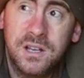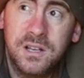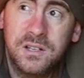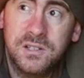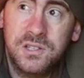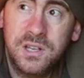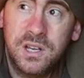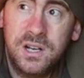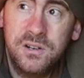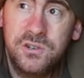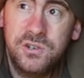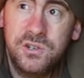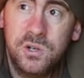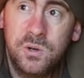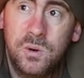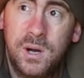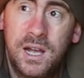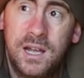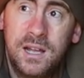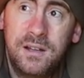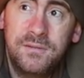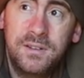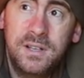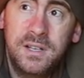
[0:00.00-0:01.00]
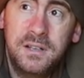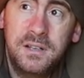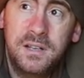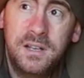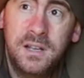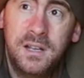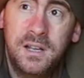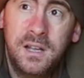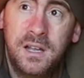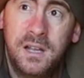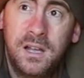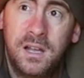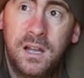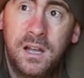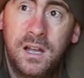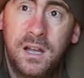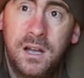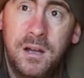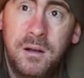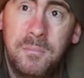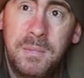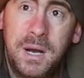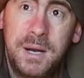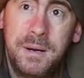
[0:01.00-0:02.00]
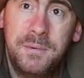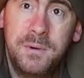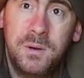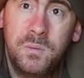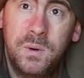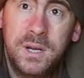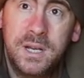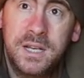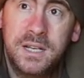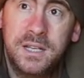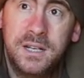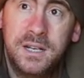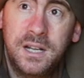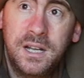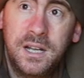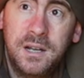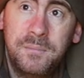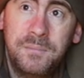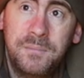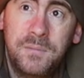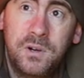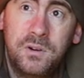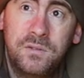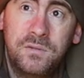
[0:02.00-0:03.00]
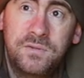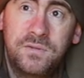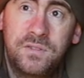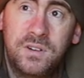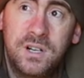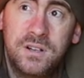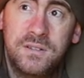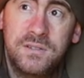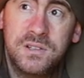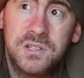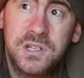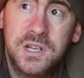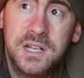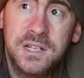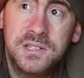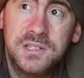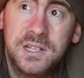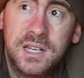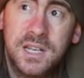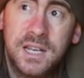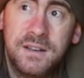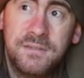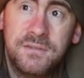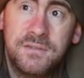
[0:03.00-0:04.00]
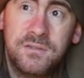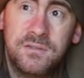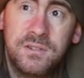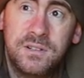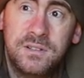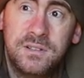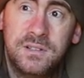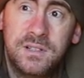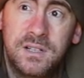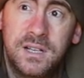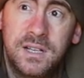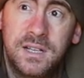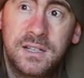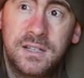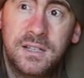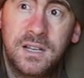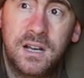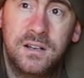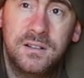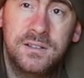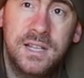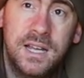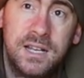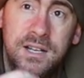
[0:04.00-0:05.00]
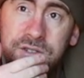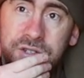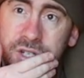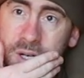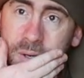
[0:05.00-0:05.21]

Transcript: social out of it, maybe we can all three of us get together and go down